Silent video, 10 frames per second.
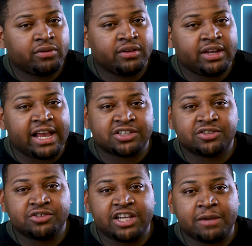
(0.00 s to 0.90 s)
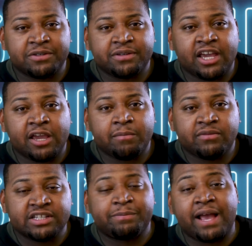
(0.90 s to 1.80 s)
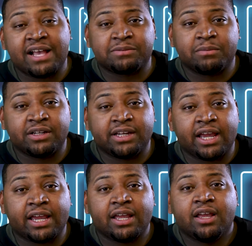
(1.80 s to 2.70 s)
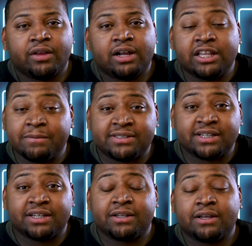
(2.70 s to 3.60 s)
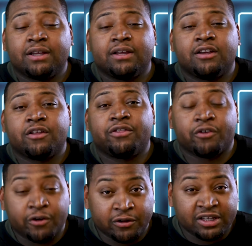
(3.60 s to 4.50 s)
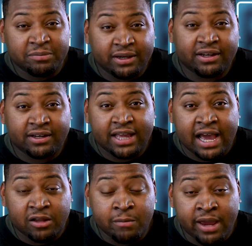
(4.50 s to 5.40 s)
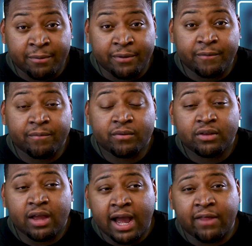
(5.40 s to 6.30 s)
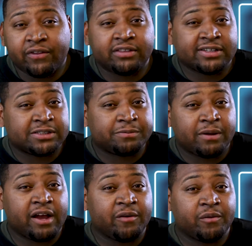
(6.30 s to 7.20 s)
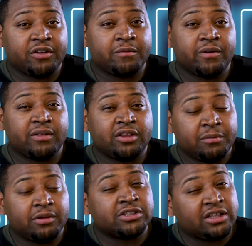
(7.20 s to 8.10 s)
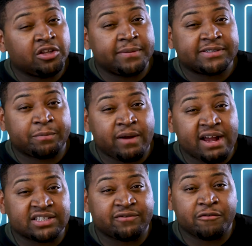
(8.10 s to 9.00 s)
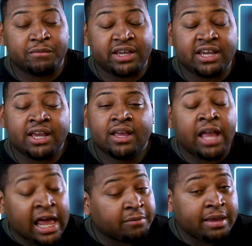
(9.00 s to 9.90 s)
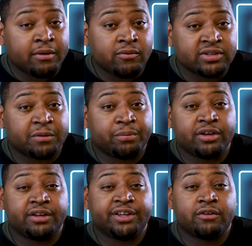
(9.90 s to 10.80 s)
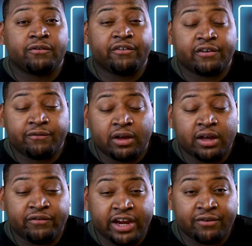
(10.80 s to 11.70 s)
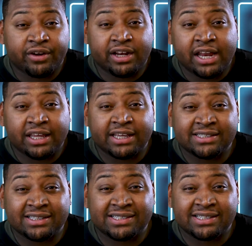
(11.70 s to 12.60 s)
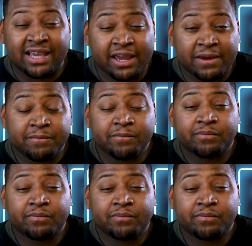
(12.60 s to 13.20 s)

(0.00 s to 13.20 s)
The national championship game this past Monday. Clemson thoroughly beat Alabama. I think this is probably one of the it was a little bit surprising for me. Alabama was the perennial favorite heading into this game.